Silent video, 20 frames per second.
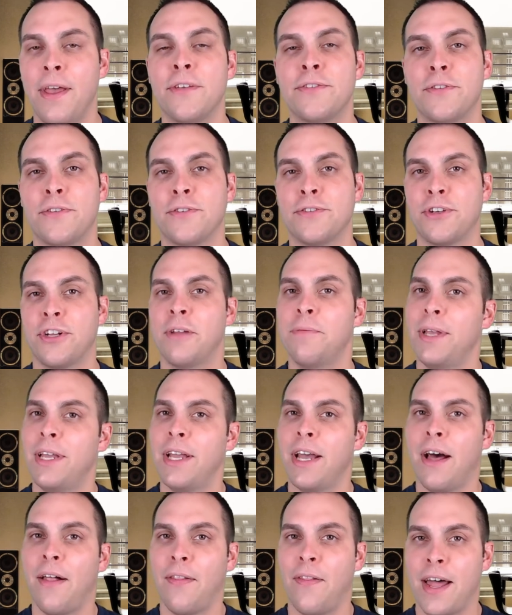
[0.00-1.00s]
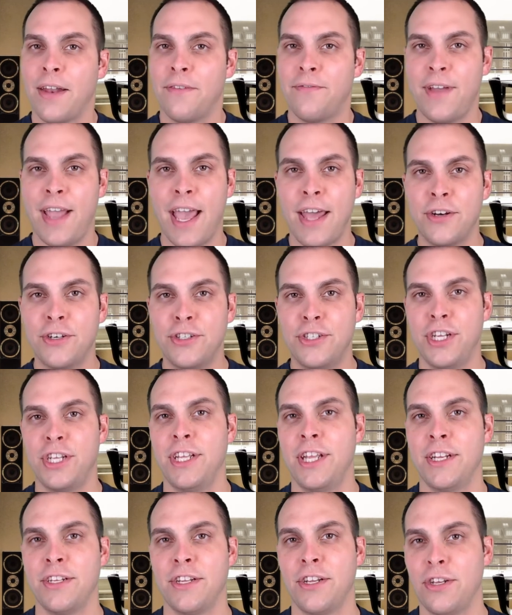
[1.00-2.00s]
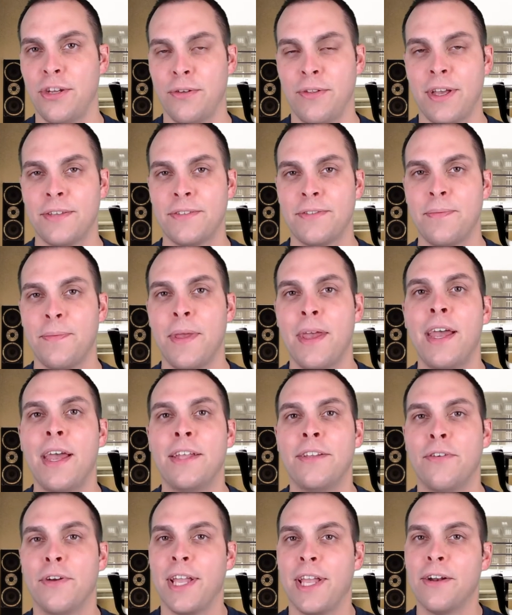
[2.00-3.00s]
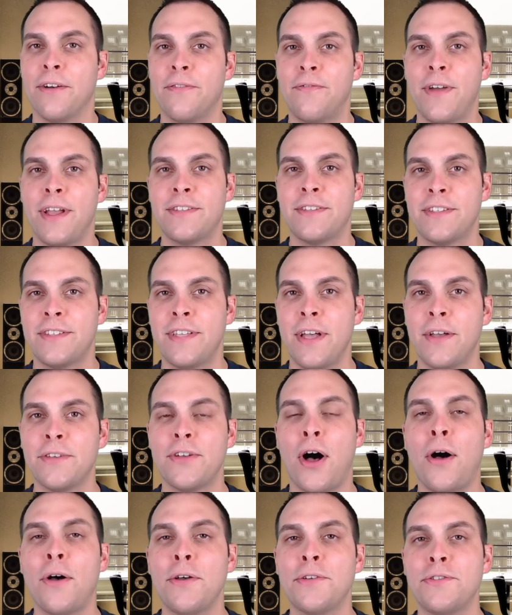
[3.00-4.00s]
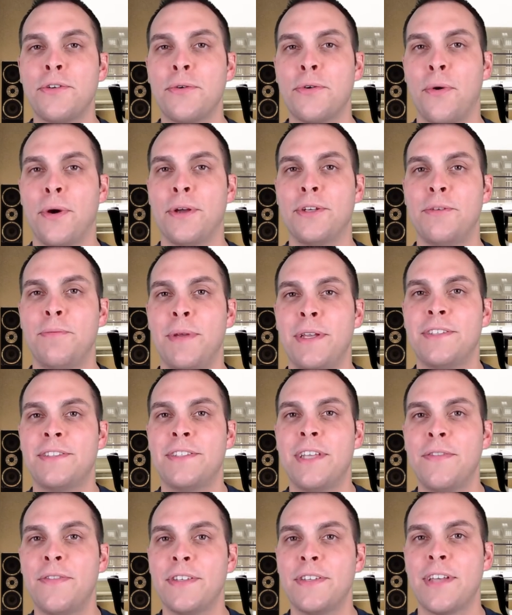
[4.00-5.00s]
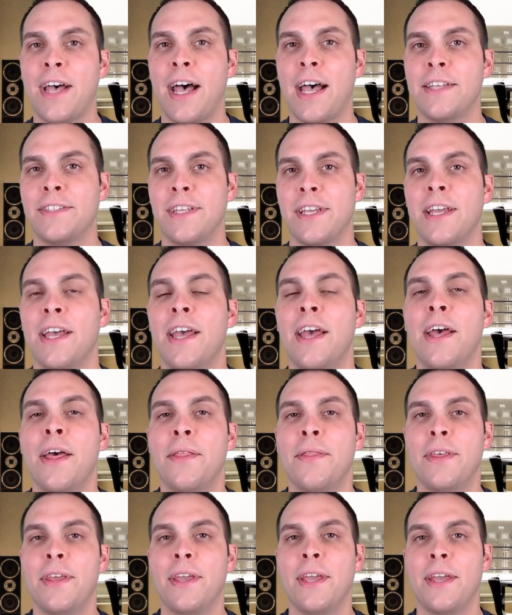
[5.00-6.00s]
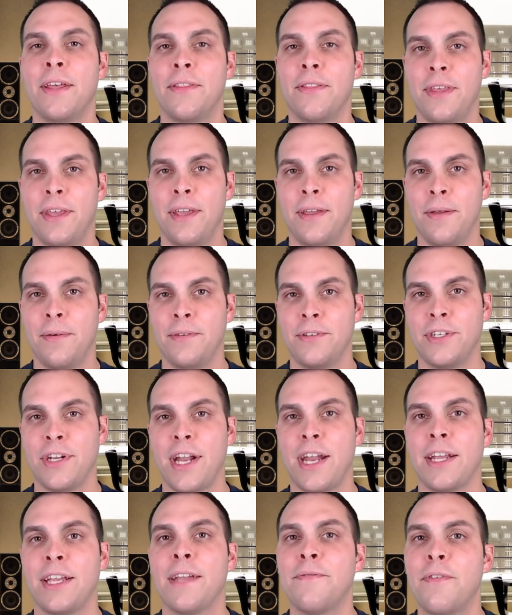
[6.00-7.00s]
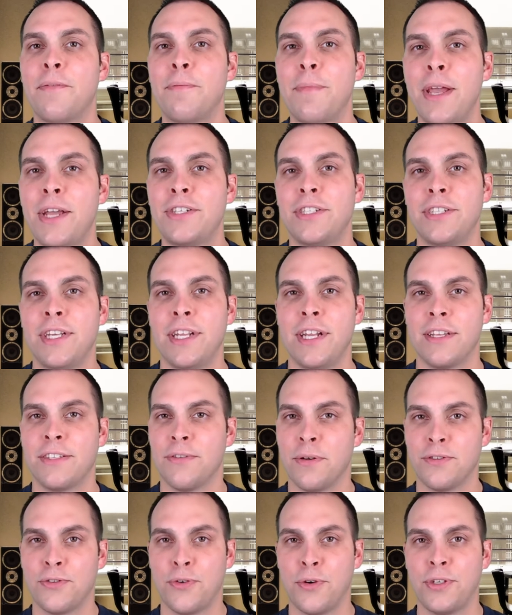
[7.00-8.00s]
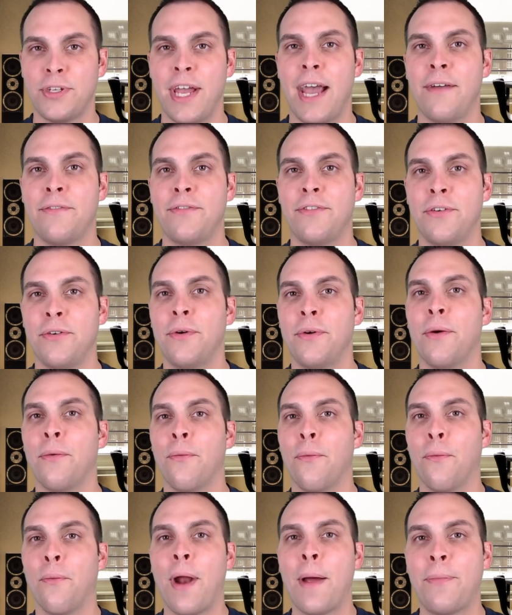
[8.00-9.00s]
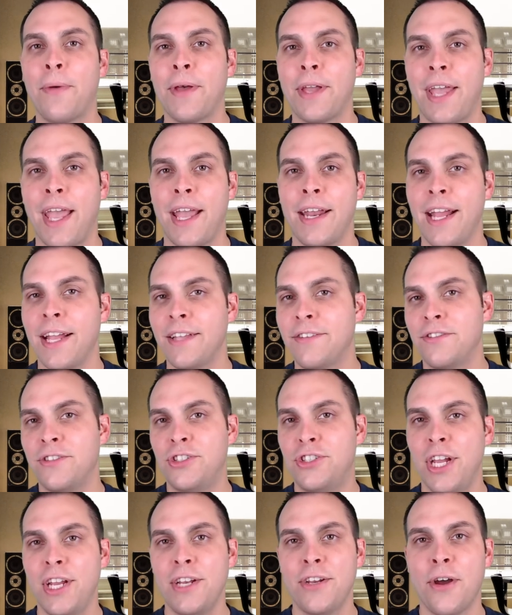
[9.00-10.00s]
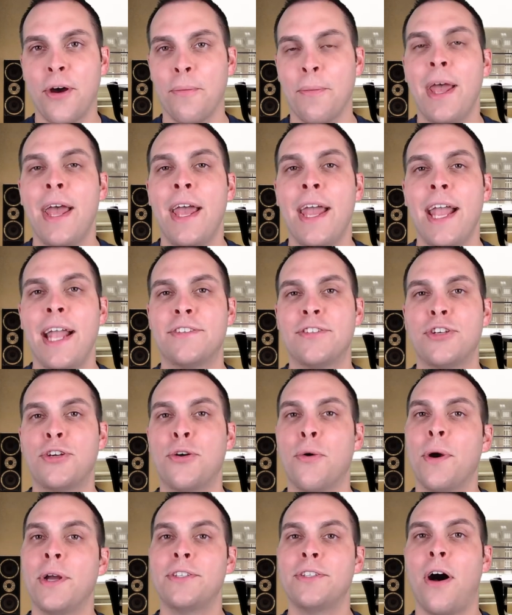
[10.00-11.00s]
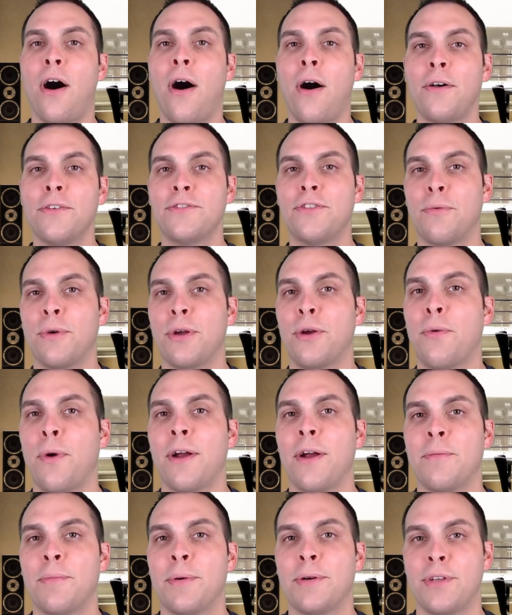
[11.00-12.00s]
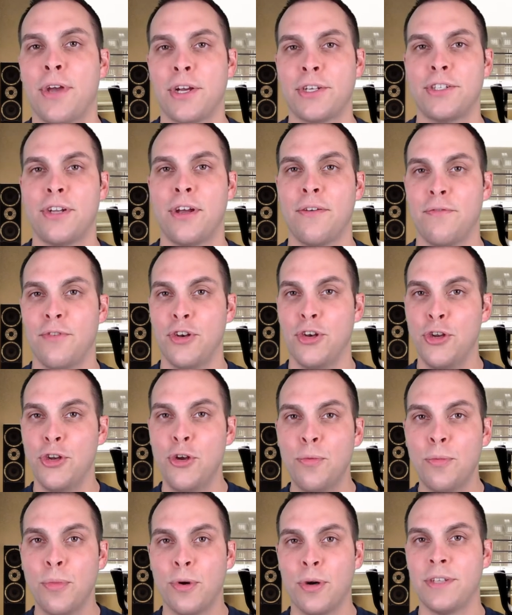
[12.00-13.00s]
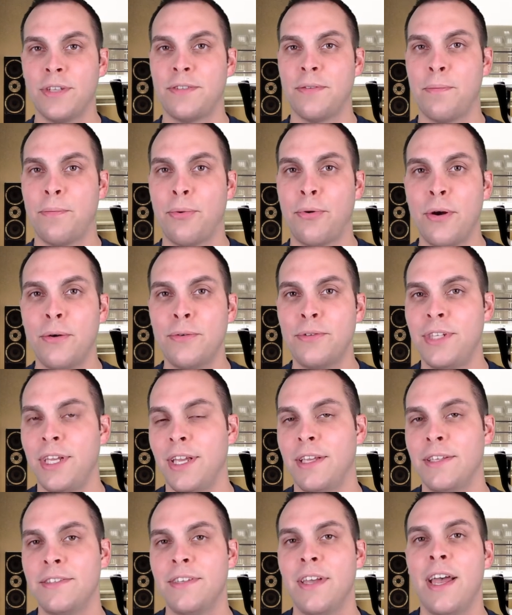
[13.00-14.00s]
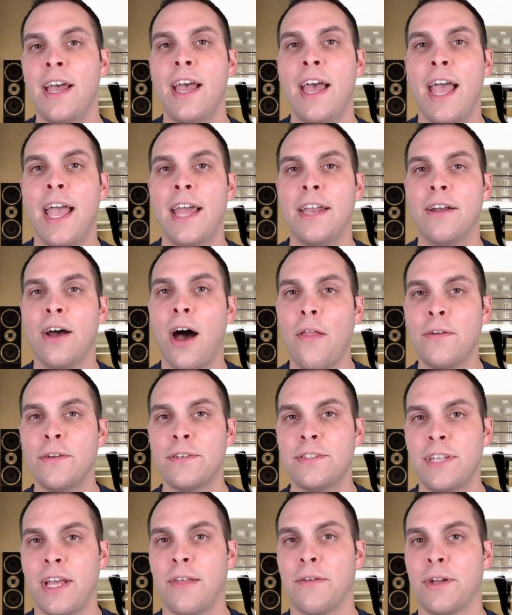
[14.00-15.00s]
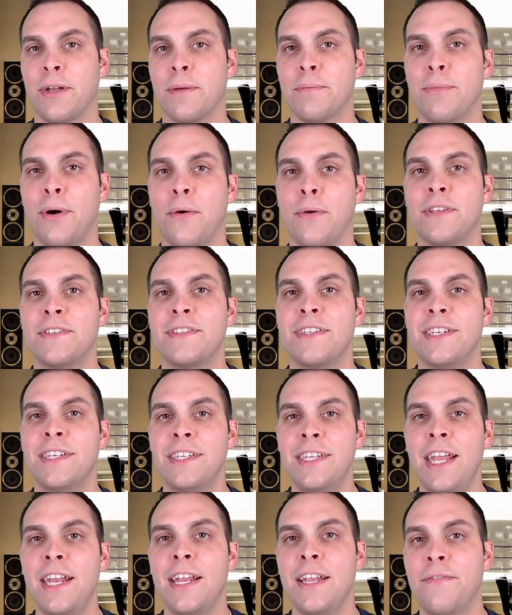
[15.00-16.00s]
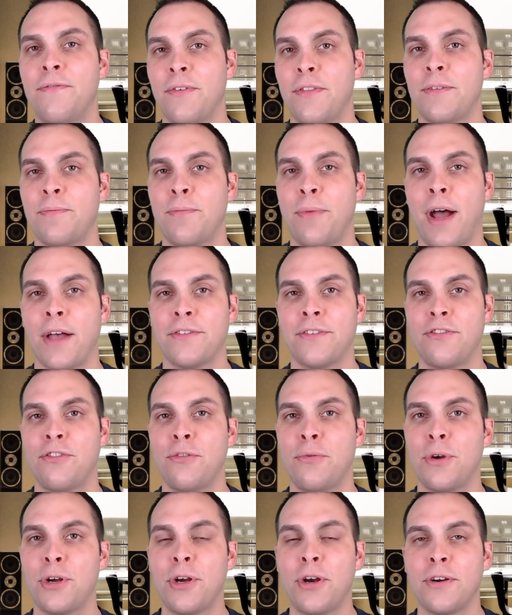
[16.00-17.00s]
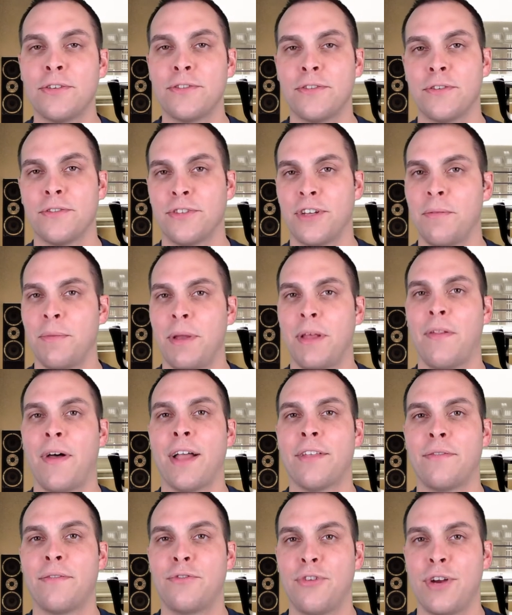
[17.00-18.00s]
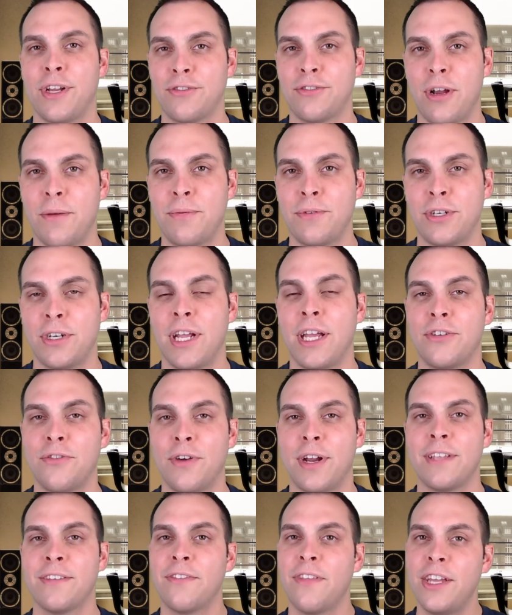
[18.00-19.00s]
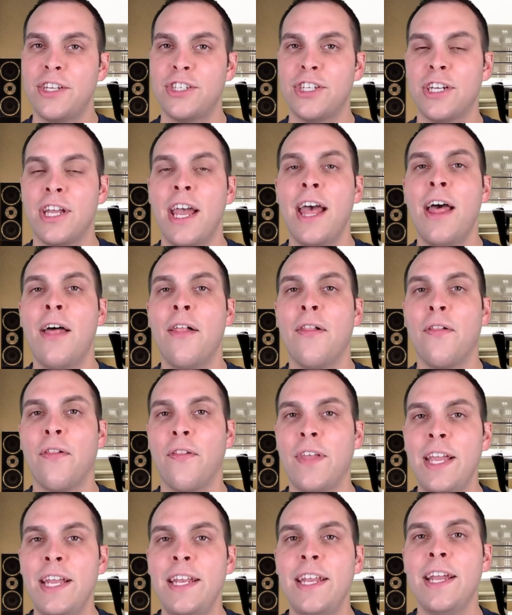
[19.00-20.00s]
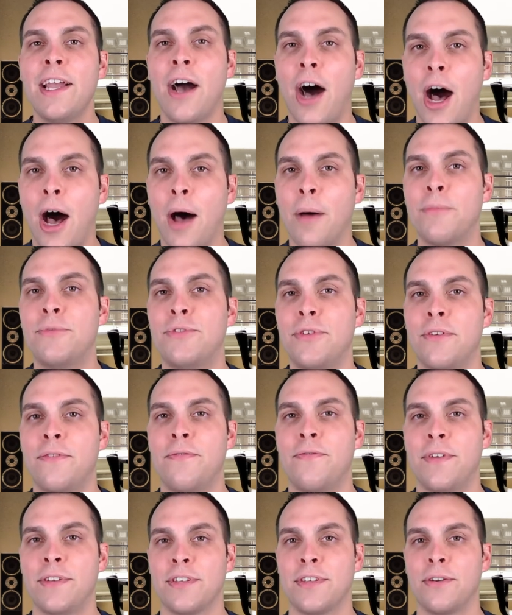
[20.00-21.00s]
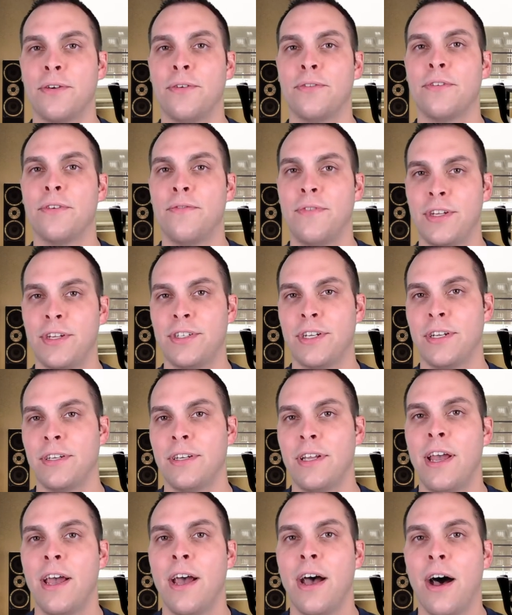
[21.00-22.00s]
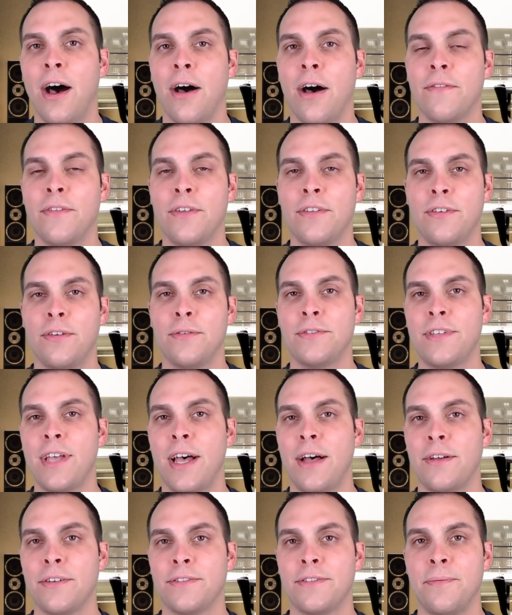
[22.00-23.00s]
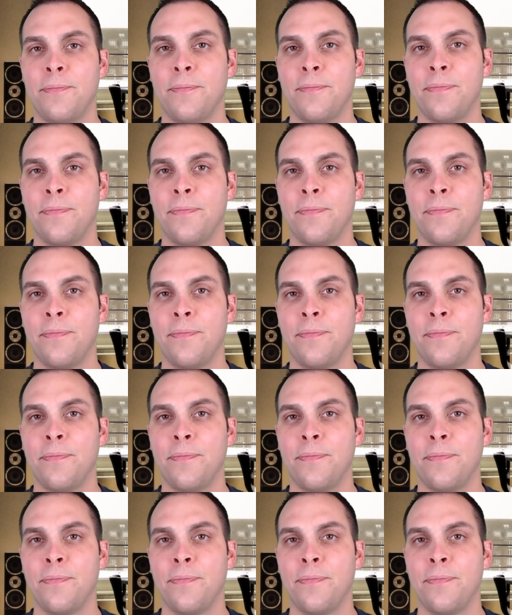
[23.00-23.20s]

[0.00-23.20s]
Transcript: So there's going to be a lot of energy needed to do this. During interphase, the cell is also going to be synthesizing the genetic information needed. So it's going to have to replicate its genome. It's going to also require the production of numerous proteins and other cellular components needed for this process to occur. So there's going to be lots of transcription and translation leading up to the physical division of the two cells.